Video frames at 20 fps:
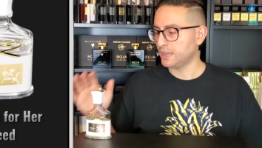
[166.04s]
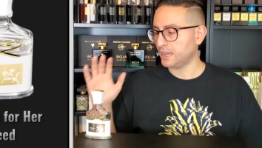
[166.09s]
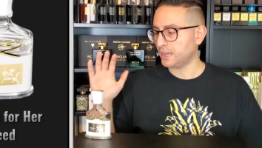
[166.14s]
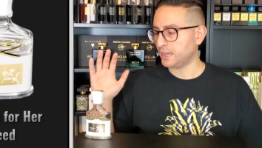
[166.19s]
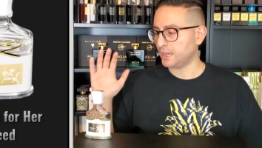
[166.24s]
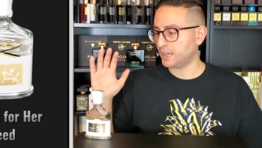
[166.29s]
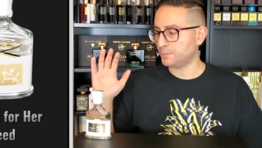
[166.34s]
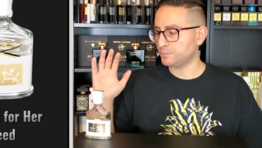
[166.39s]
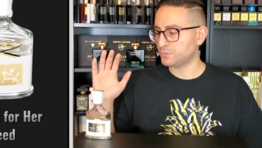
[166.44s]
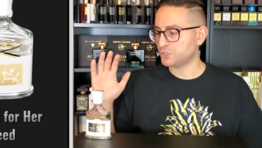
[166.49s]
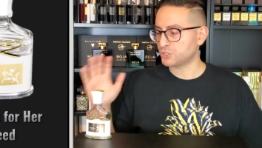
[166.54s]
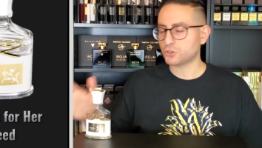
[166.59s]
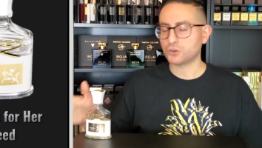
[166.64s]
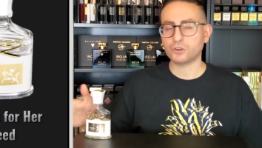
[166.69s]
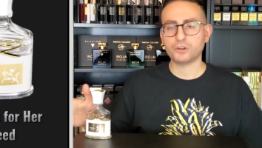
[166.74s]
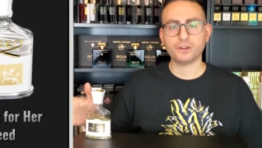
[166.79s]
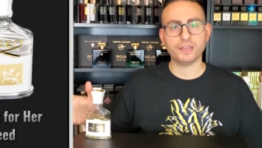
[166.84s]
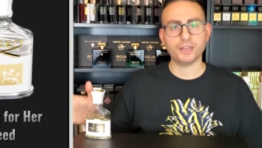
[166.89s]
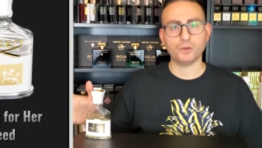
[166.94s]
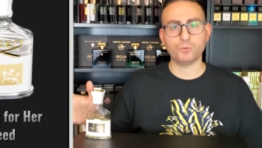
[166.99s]
I'm
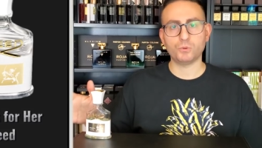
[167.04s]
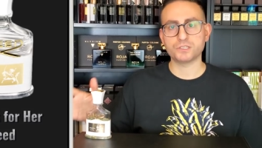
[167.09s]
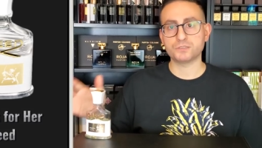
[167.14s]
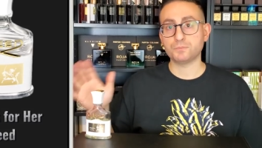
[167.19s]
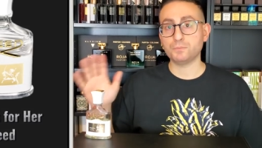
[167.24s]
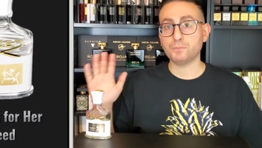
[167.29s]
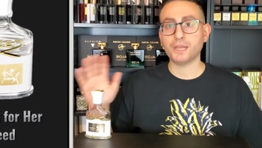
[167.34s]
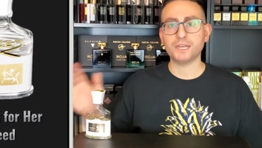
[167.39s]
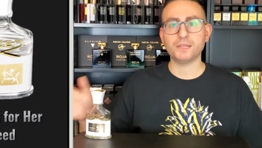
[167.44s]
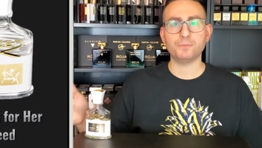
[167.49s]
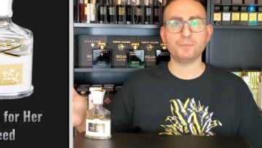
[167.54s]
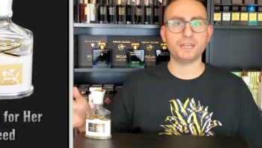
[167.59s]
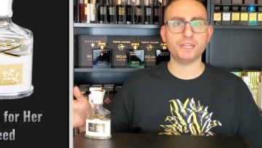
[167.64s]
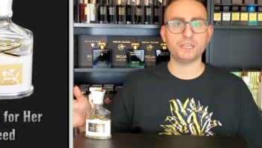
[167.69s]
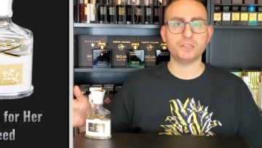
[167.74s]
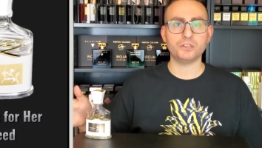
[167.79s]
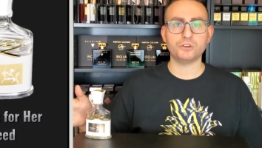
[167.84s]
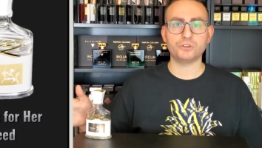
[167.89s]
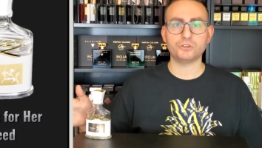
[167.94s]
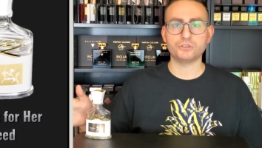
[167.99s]
sure it was many, many
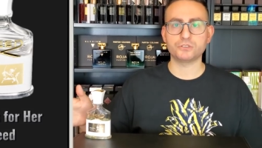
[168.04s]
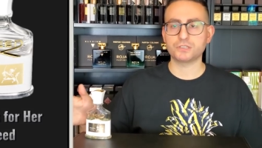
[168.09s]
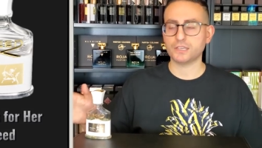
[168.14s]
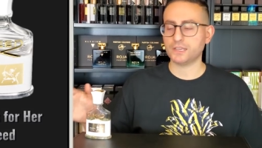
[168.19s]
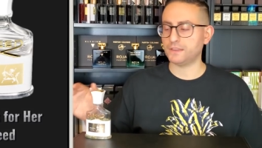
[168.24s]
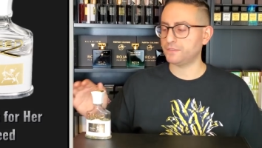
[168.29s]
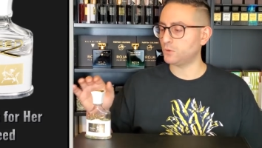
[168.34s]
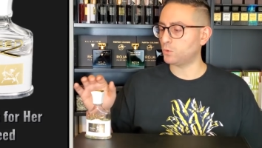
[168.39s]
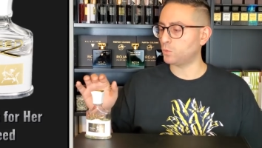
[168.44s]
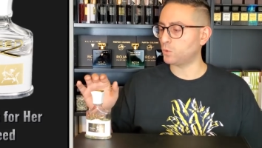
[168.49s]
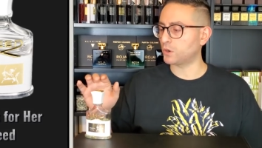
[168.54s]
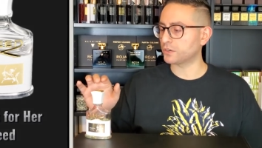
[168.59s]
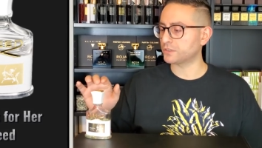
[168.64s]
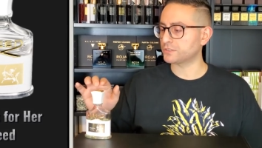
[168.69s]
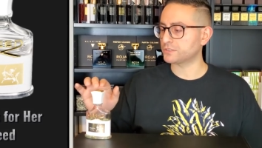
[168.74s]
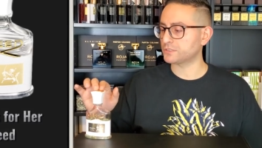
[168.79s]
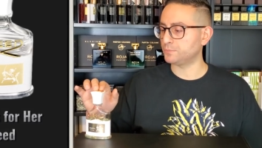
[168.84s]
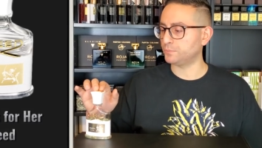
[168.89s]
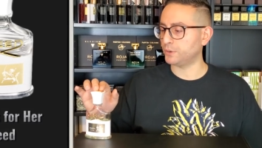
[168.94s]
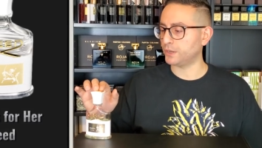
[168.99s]
years in the
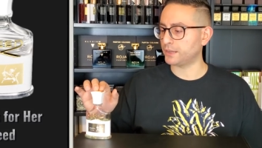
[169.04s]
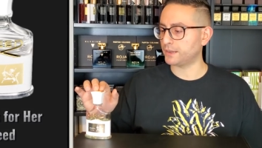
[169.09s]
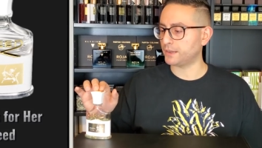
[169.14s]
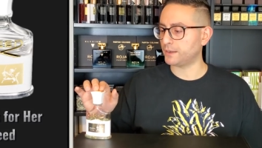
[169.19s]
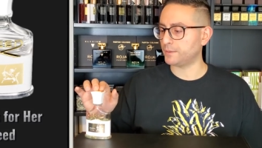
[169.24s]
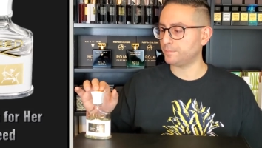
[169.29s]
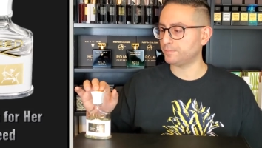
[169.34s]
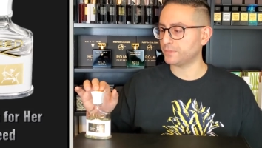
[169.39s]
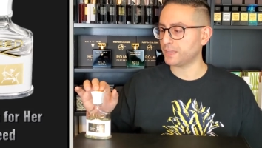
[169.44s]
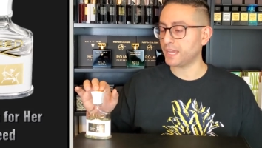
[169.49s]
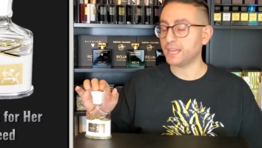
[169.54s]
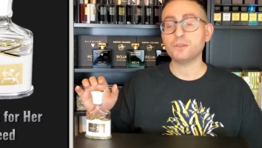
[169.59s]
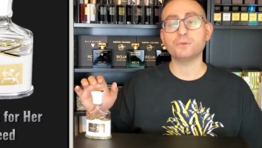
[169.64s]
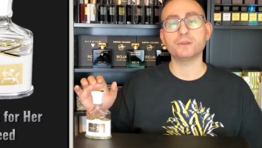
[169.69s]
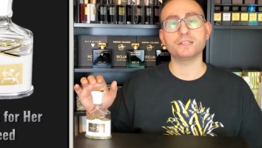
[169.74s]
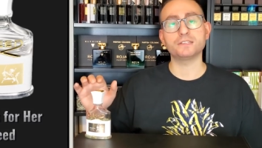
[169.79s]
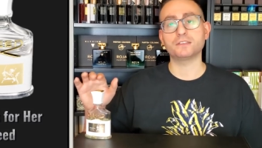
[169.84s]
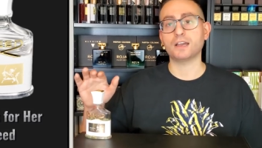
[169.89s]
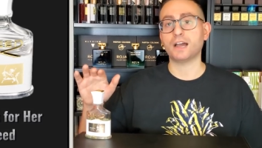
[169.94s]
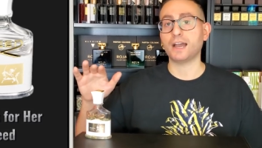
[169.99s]
works, but um,
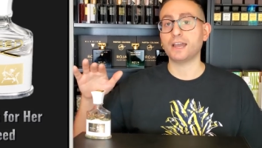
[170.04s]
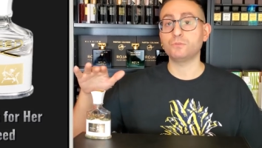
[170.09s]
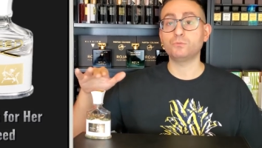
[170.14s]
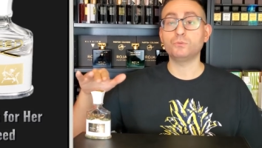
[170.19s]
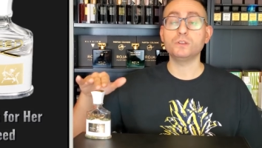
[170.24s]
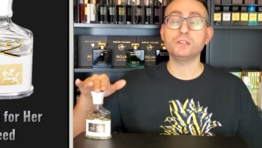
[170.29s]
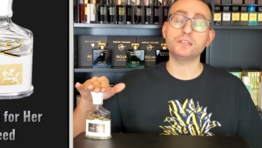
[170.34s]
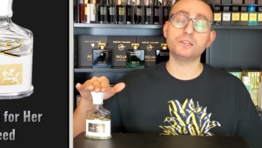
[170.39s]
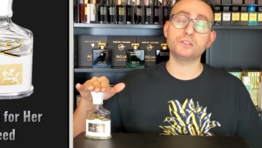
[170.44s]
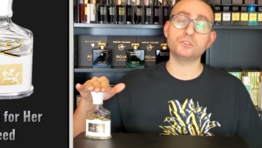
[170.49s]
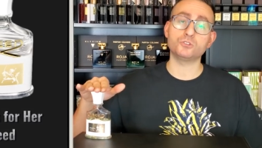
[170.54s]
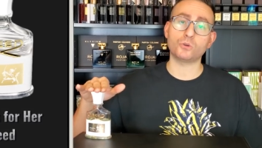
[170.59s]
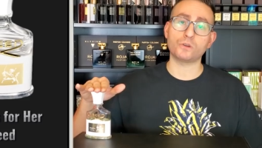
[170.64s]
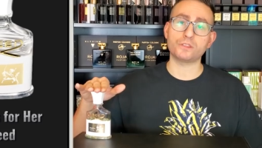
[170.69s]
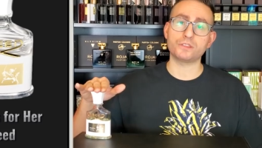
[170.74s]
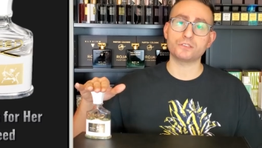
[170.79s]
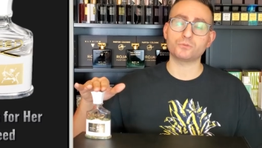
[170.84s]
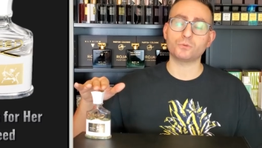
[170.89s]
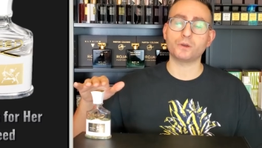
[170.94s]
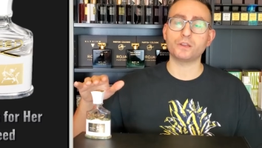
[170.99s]
anyways, I really enjoy
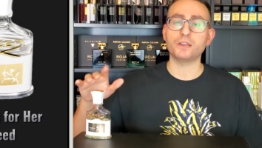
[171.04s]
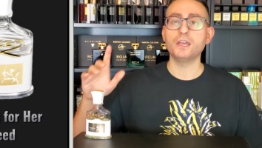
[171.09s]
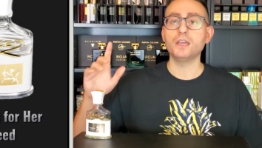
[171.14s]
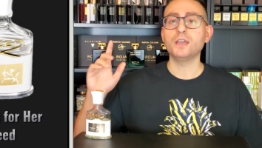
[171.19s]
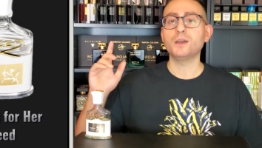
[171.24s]
this one.